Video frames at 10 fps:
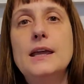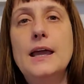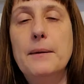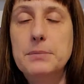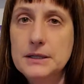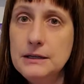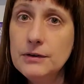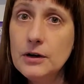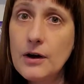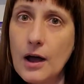And believe
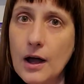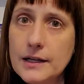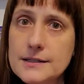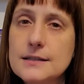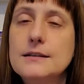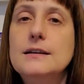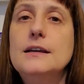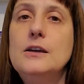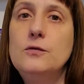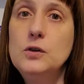it or not,
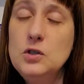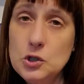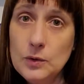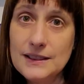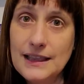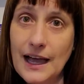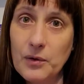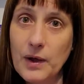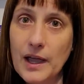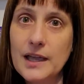if you do it that
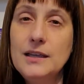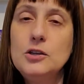way,